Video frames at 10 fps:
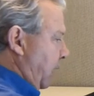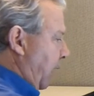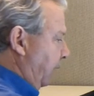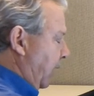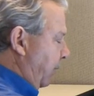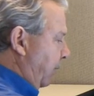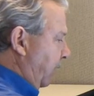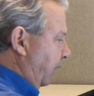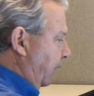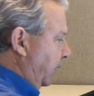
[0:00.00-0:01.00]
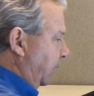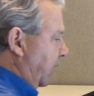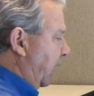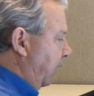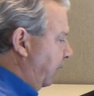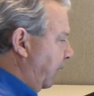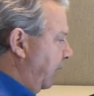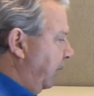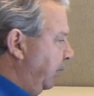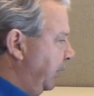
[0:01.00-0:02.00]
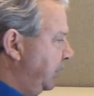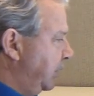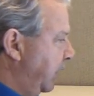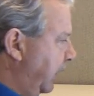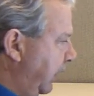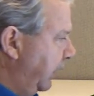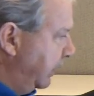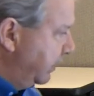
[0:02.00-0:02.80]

I've got my field diaphragm image that I can